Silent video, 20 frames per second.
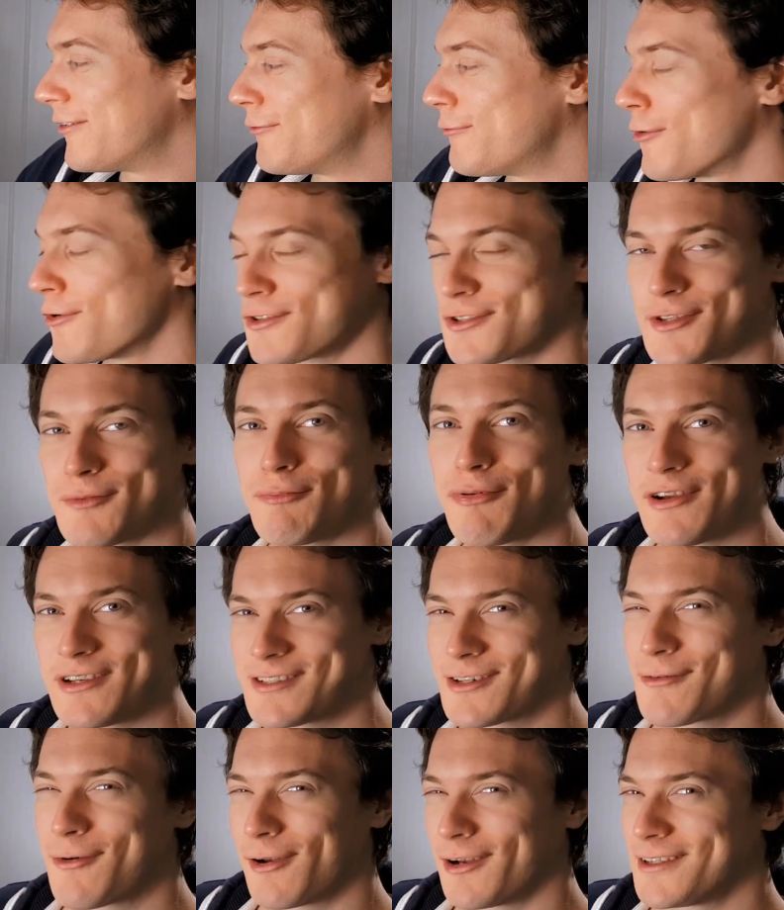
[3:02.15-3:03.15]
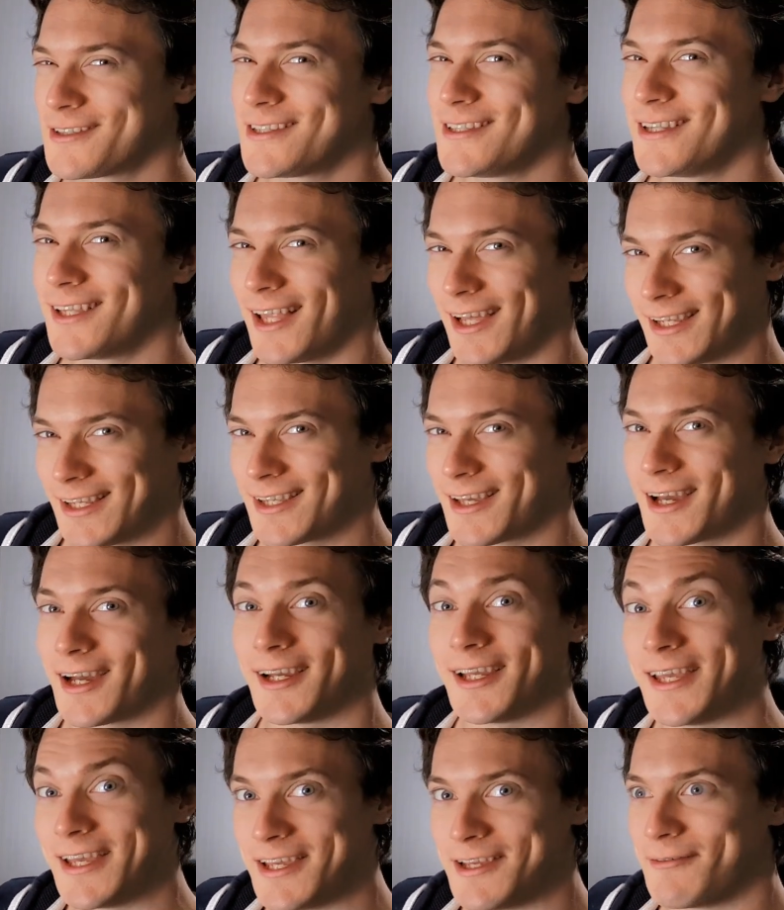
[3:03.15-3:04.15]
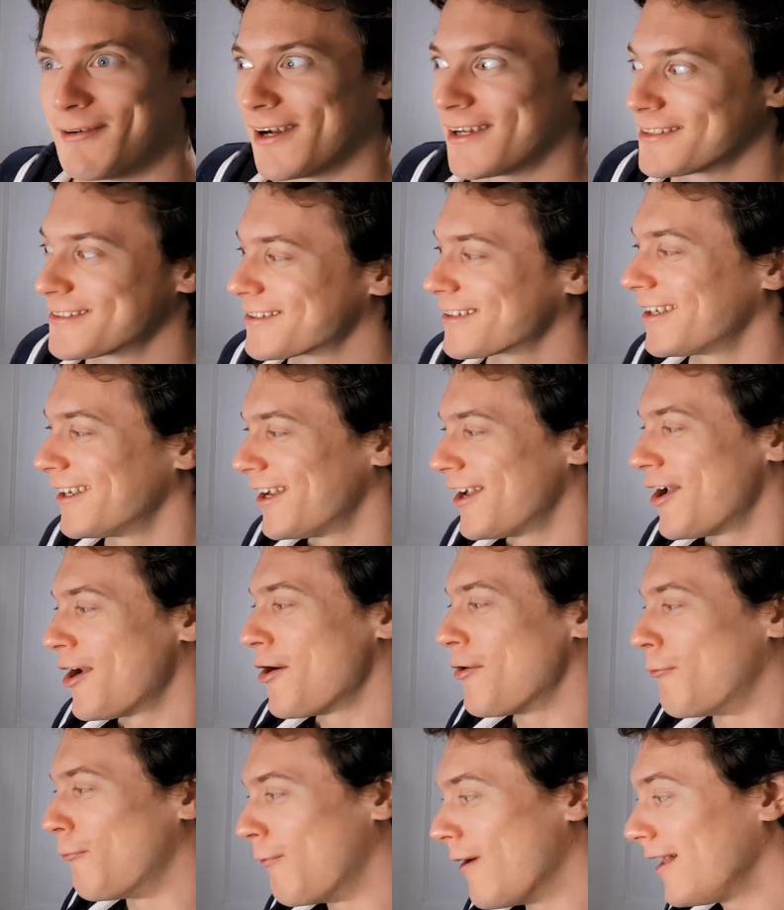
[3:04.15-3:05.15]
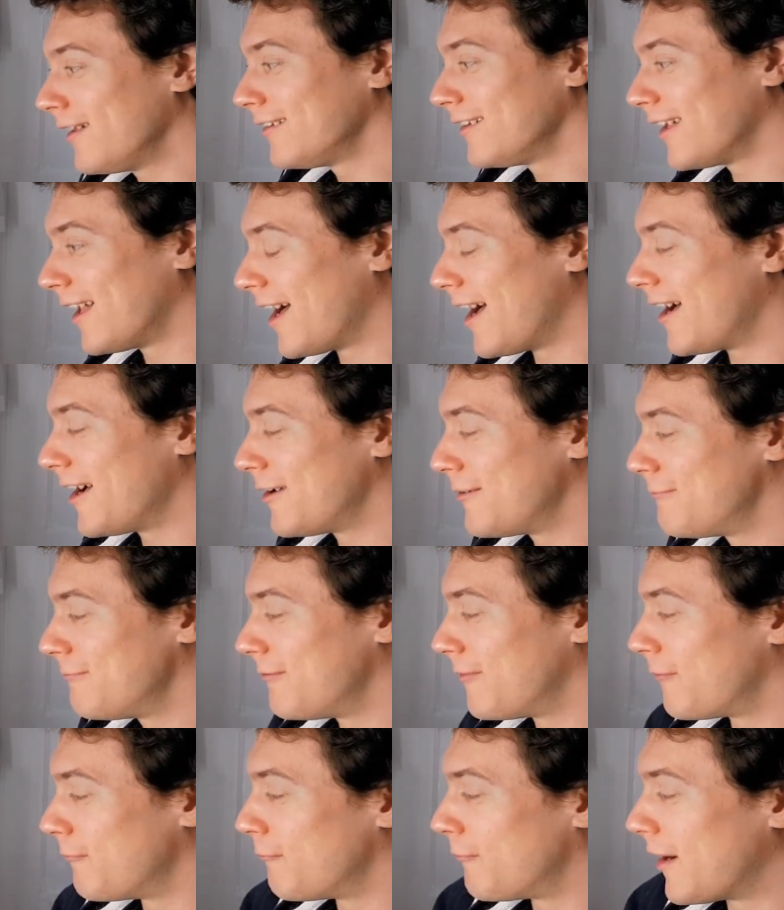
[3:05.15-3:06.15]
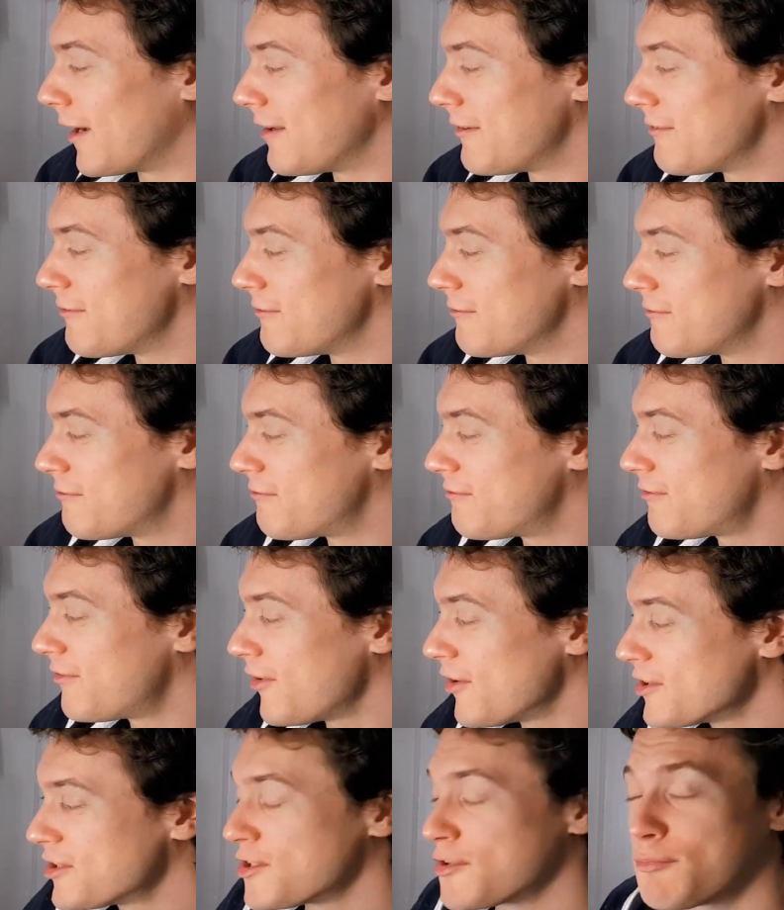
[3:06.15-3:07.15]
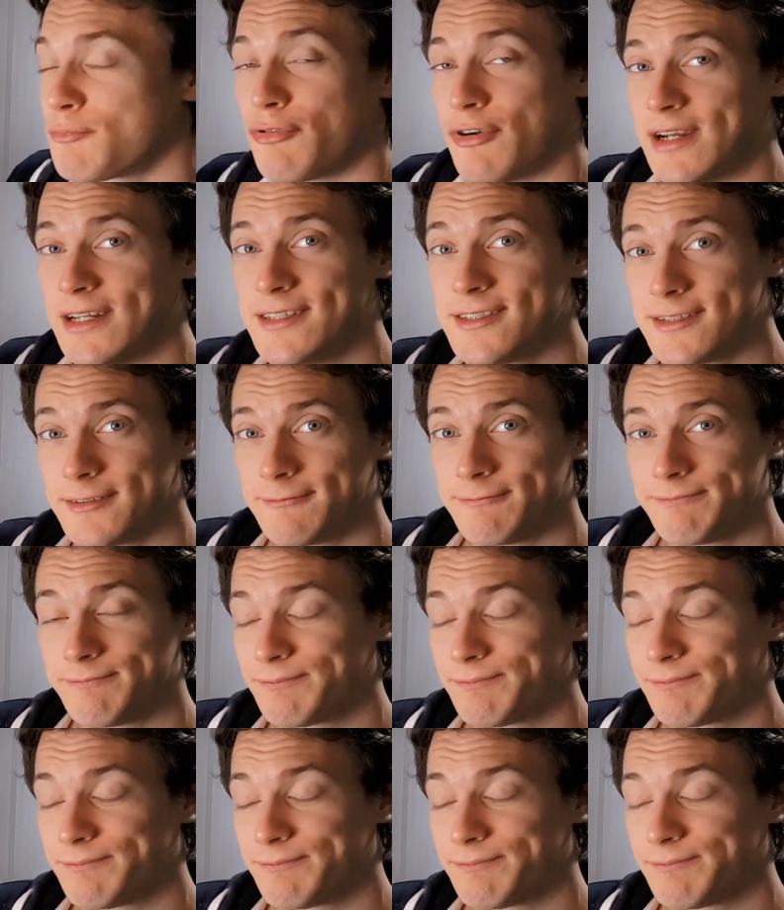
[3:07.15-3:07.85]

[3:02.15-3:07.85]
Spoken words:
what's the printer quality like, I hear you ask? Well, my first print,